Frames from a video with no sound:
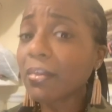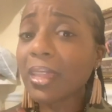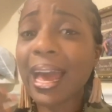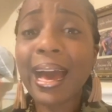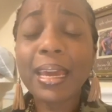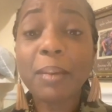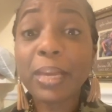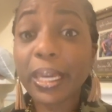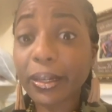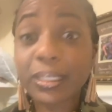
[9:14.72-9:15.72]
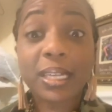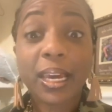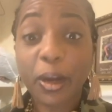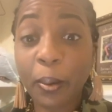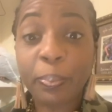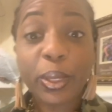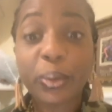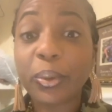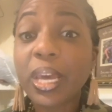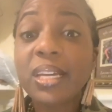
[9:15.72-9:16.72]
I am here to help
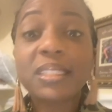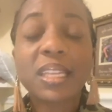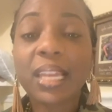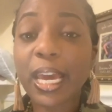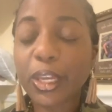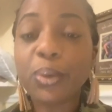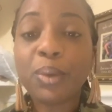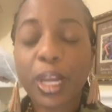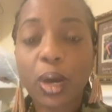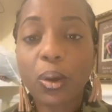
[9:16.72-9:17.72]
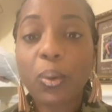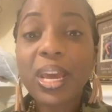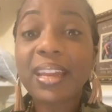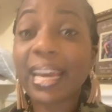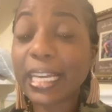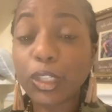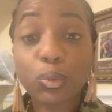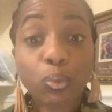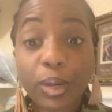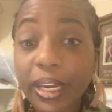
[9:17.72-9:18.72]
you, to let you know that he's
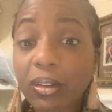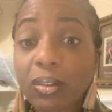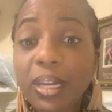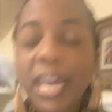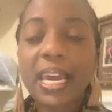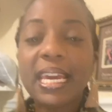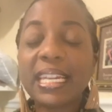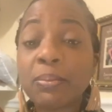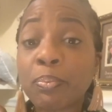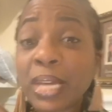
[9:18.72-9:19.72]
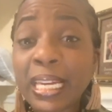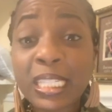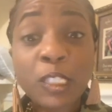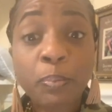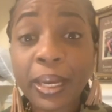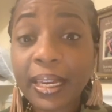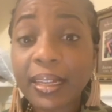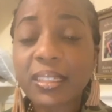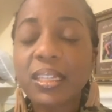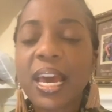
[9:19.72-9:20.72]
real. He he
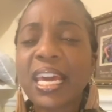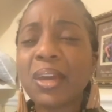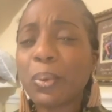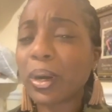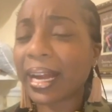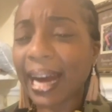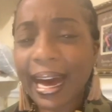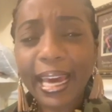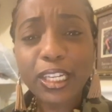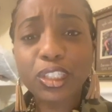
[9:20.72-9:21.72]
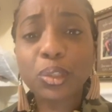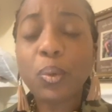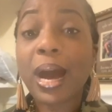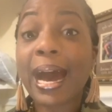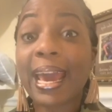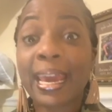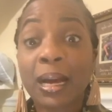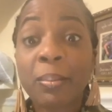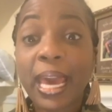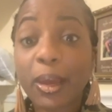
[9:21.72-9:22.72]
speaks, he will guide you. I
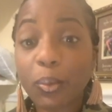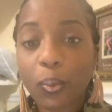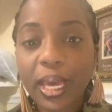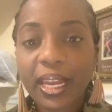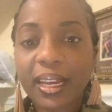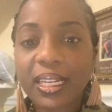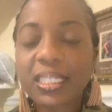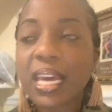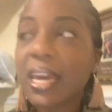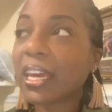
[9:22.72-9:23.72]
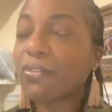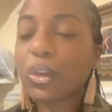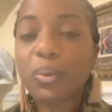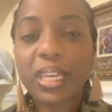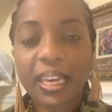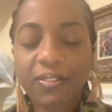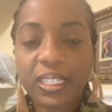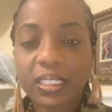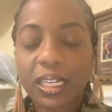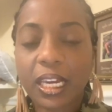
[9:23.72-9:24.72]
am a witness if you give
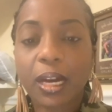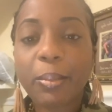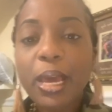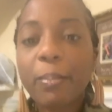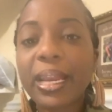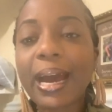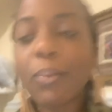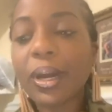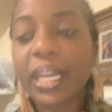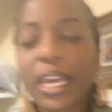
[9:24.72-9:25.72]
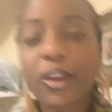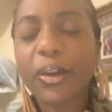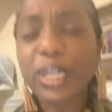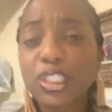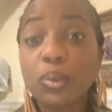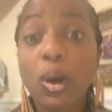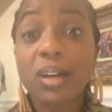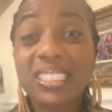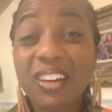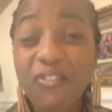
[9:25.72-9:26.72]
it to him. But I want to encourage you all
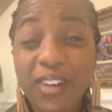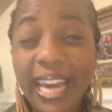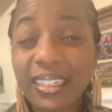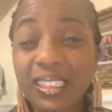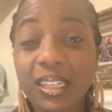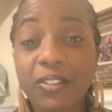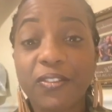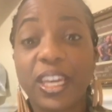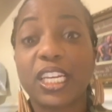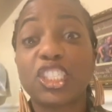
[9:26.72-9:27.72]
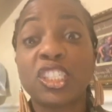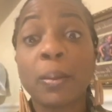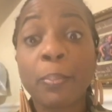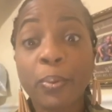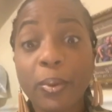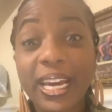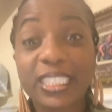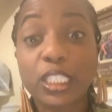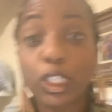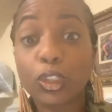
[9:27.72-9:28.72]
to fight to the finish, to press,
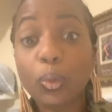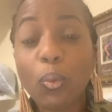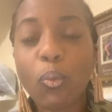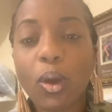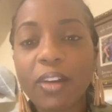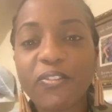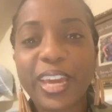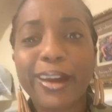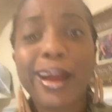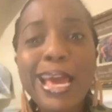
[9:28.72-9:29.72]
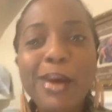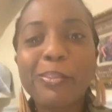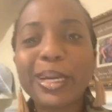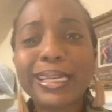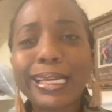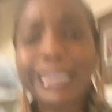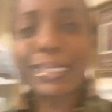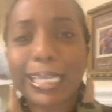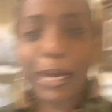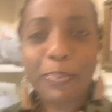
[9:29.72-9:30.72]
to do warfare. But
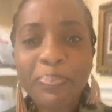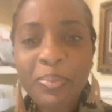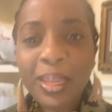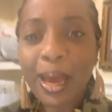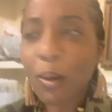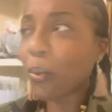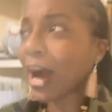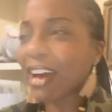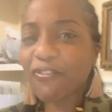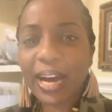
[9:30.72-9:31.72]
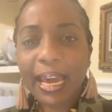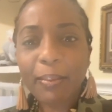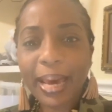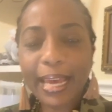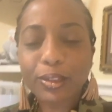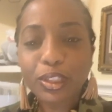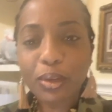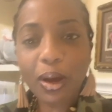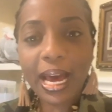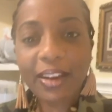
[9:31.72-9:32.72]
listen, why fight battles you
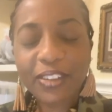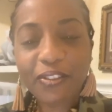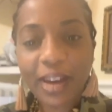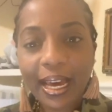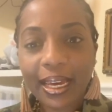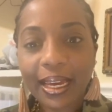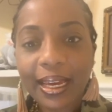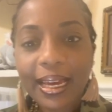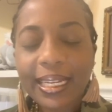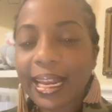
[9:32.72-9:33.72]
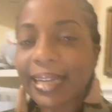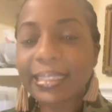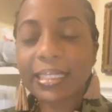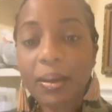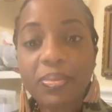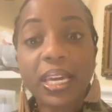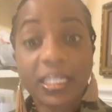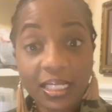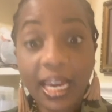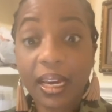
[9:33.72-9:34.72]
don't have to fight like some things
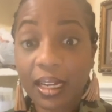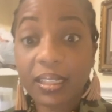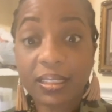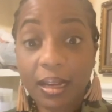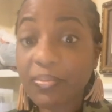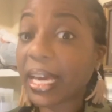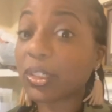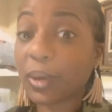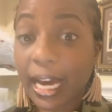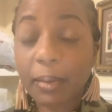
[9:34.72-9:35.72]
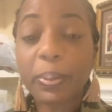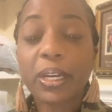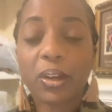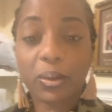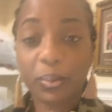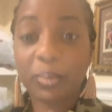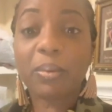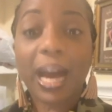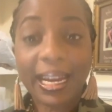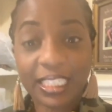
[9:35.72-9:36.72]
yeah some things we got to put on
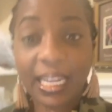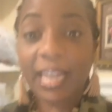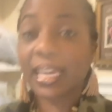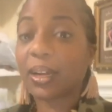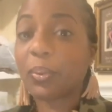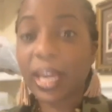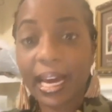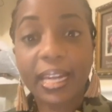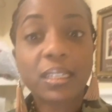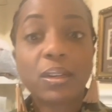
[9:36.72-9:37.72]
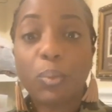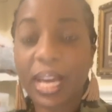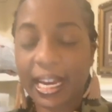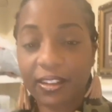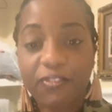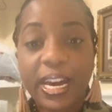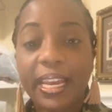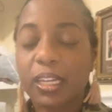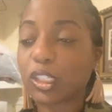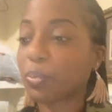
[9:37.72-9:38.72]
our jacket and we got to we got to fight
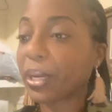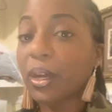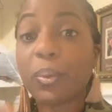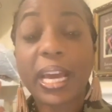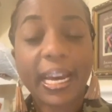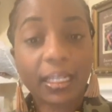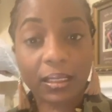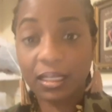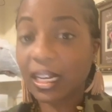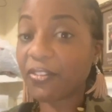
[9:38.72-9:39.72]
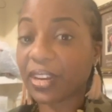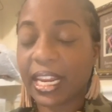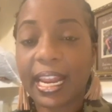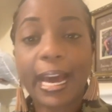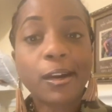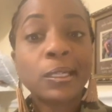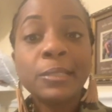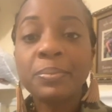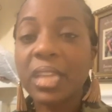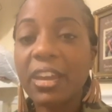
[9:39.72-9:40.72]
in the spirit we got to toughen it out
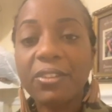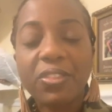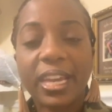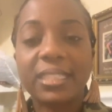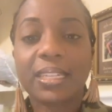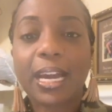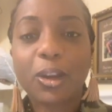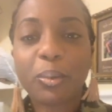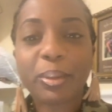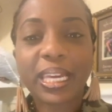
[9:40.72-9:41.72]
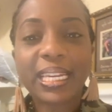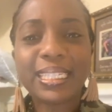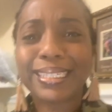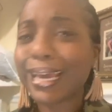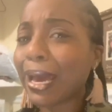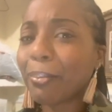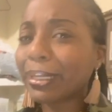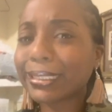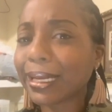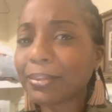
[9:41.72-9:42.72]
everything's not gonna be easy but
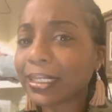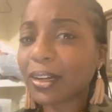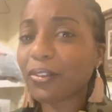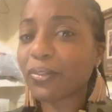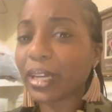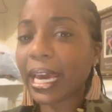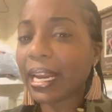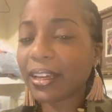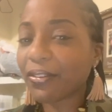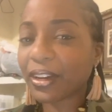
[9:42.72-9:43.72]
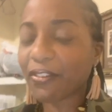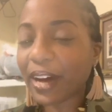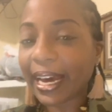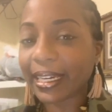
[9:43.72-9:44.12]
some stuff ain't even a fight